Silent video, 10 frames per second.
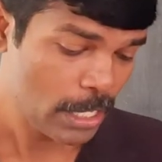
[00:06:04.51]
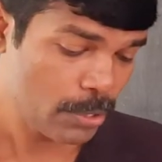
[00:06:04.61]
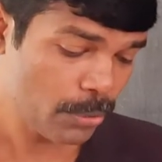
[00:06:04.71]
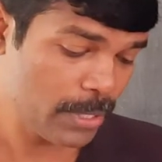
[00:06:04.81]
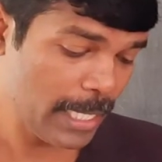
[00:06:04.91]

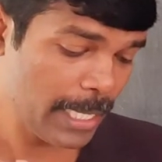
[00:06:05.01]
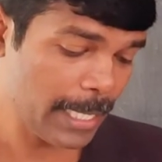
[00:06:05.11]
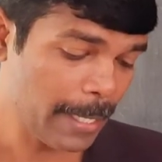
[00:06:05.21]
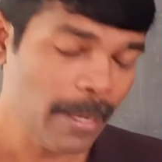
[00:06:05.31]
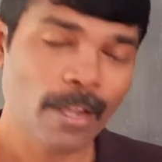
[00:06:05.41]
So see
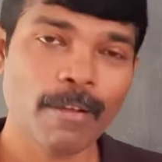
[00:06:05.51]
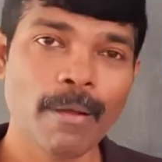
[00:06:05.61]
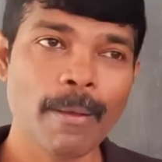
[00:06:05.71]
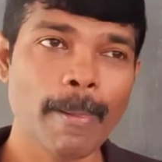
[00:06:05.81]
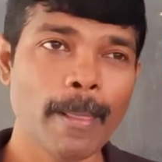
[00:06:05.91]
here,
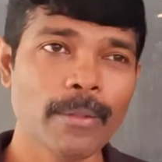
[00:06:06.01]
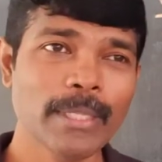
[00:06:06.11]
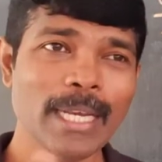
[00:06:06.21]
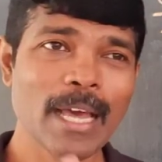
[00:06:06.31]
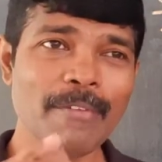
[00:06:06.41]

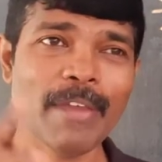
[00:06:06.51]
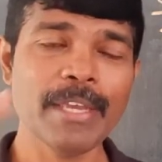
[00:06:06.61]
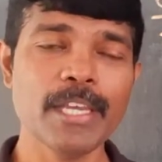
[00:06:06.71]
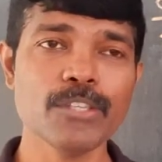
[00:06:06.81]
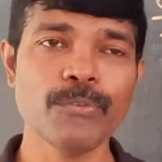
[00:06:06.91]
there are
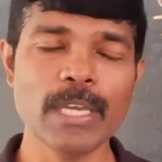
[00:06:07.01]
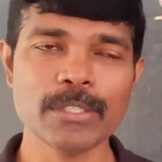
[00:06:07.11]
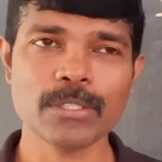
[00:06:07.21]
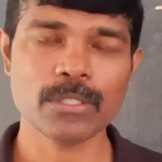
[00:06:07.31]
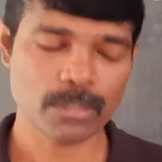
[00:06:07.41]
various
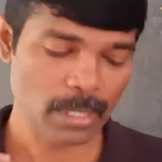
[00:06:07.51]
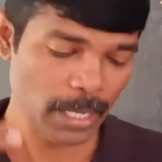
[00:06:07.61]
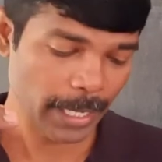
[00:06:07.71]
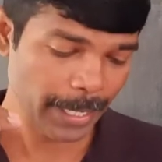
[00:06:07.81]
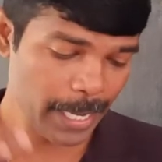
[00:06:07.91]
ways.
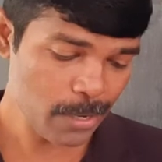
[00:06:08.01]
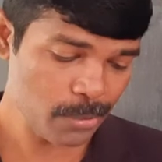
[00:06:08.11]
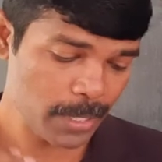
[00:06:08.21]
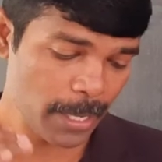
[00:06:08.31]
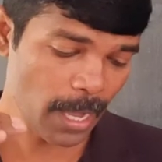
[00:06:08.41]
Here you
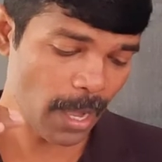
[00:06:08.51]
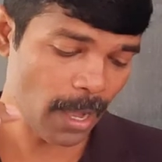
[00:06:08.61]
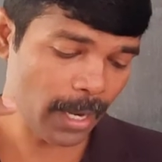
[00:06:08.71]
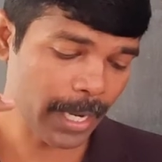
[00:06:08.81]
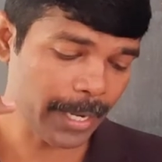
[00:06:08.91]
see
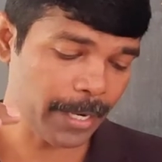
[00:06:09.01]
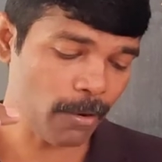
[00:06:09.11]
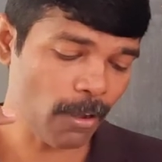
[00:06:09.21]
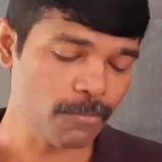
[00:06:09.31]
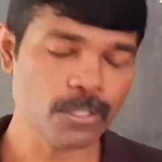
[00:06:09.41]
a
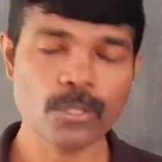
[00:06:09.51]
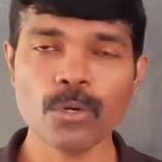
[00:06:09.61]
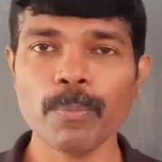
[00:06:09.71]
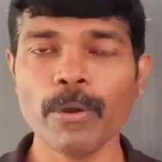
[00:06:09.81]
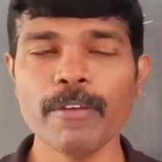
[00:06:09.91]
current of
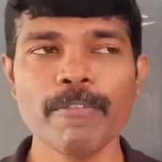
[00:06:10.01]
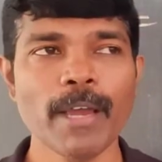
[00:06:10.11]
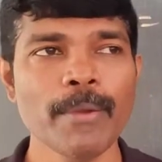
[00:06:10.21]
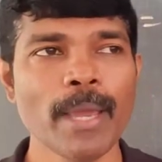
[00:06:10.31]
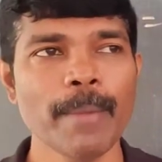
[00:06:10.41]

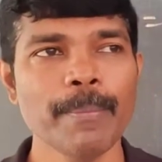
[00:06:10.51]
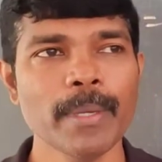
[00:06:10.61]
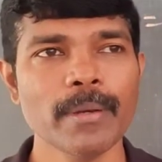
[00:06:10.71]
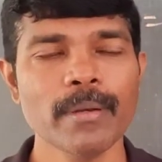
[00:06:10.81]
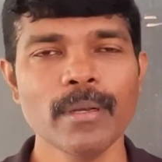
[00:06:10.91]
0.5
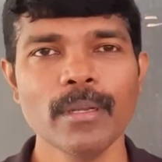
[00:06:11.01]
ampere.